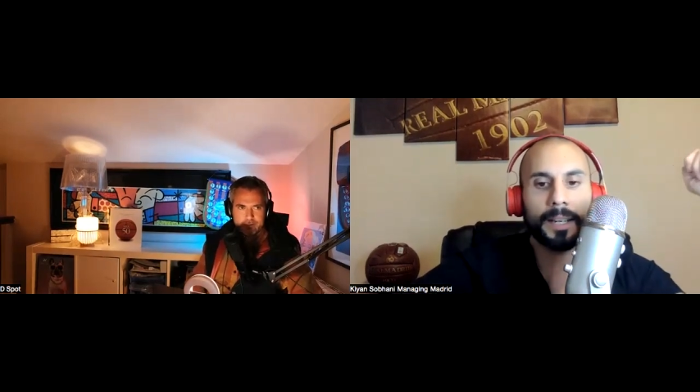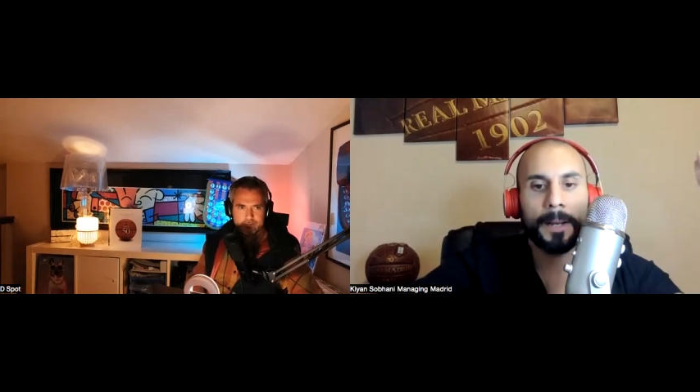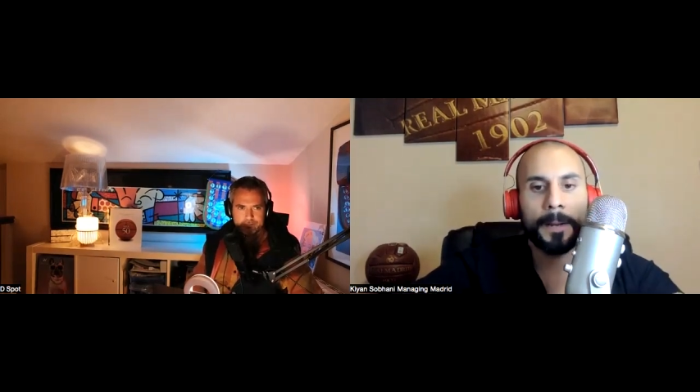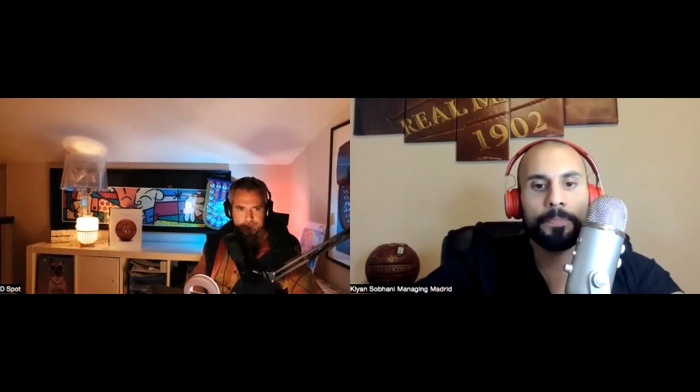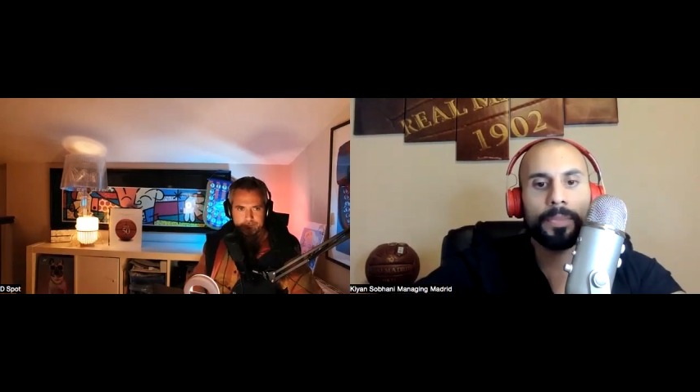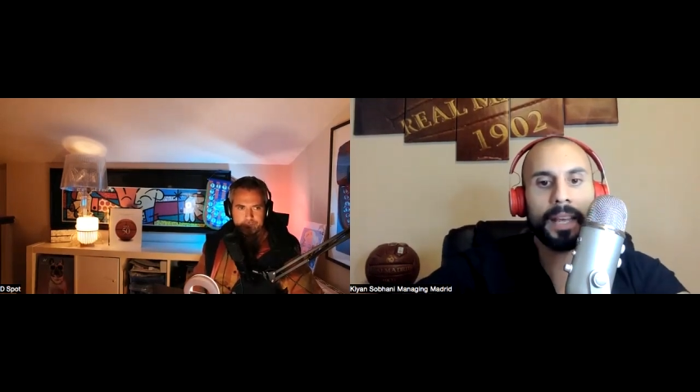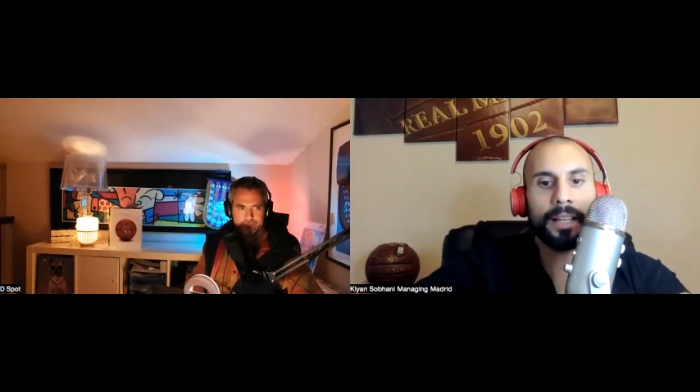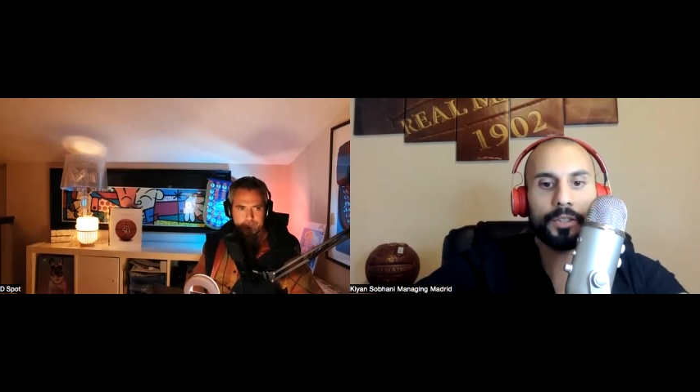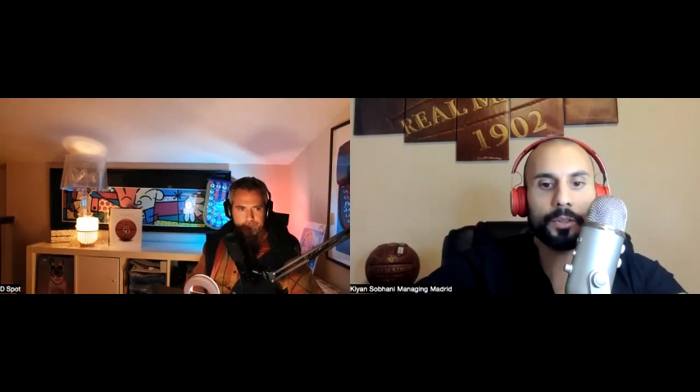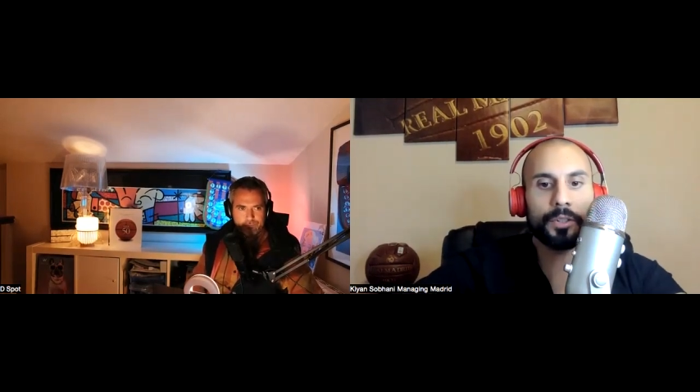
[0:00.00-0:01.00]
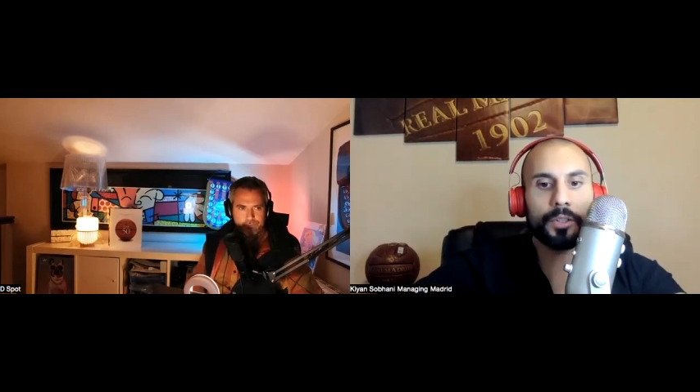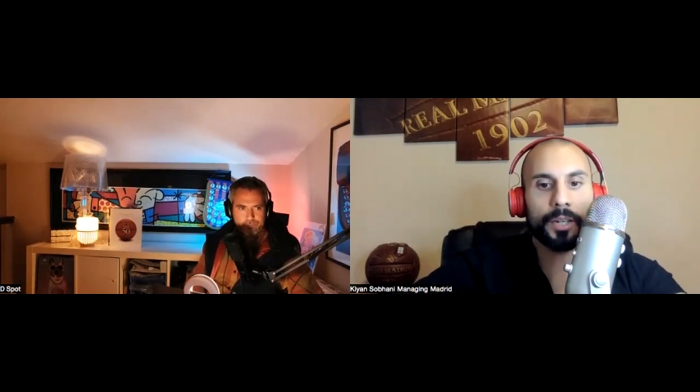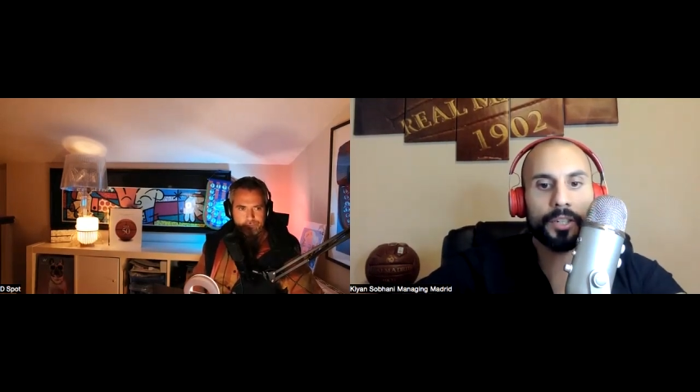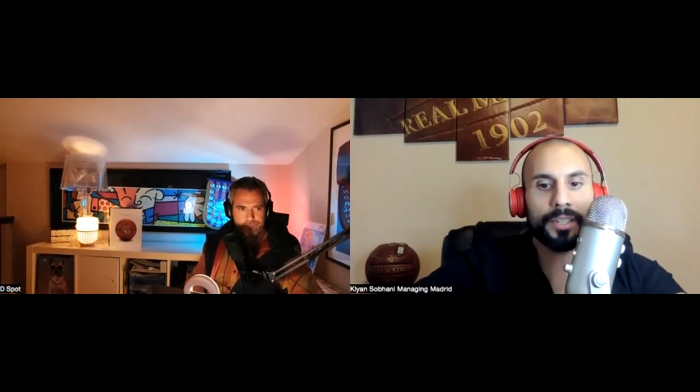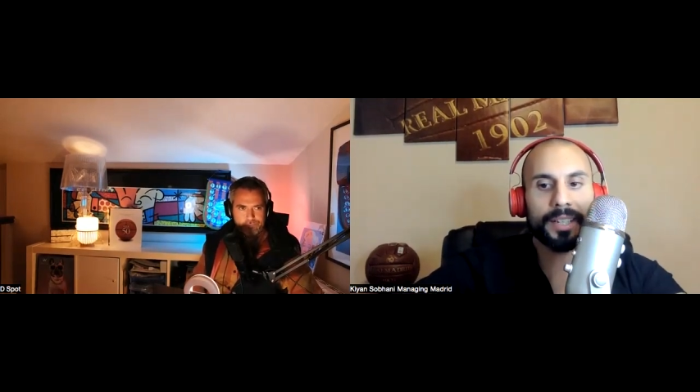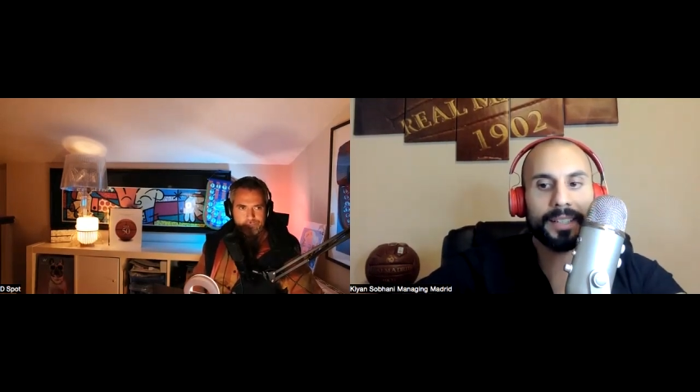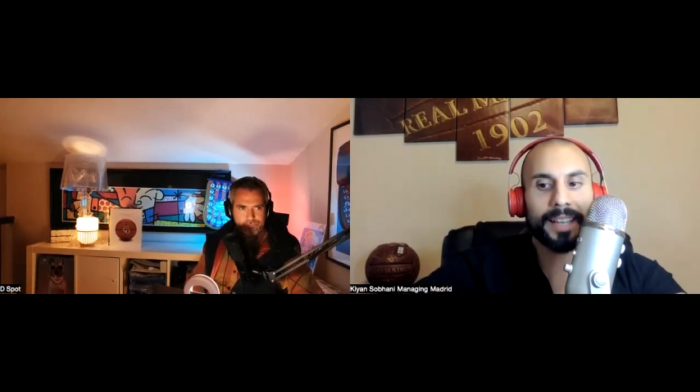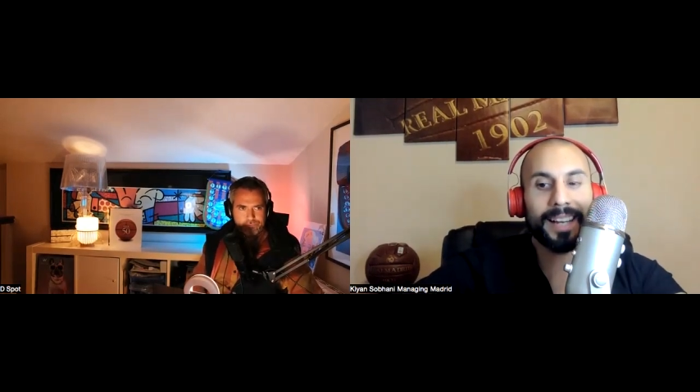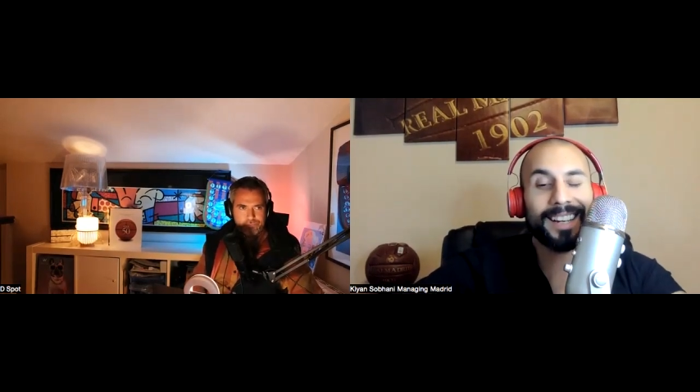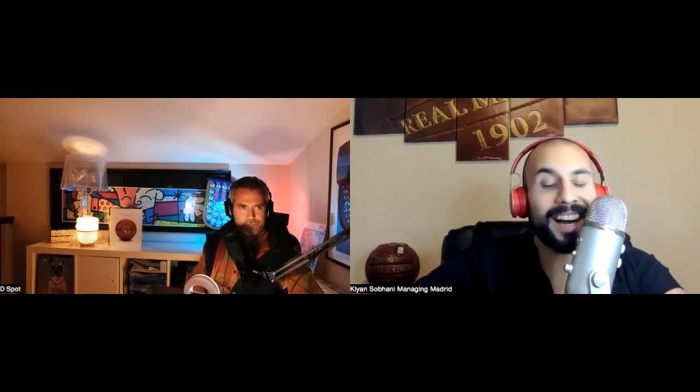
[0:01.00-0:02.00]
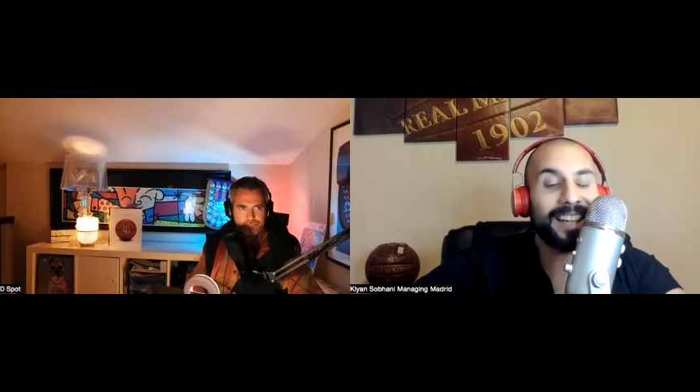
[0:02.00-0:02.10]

Yeah, and so there's questions like that.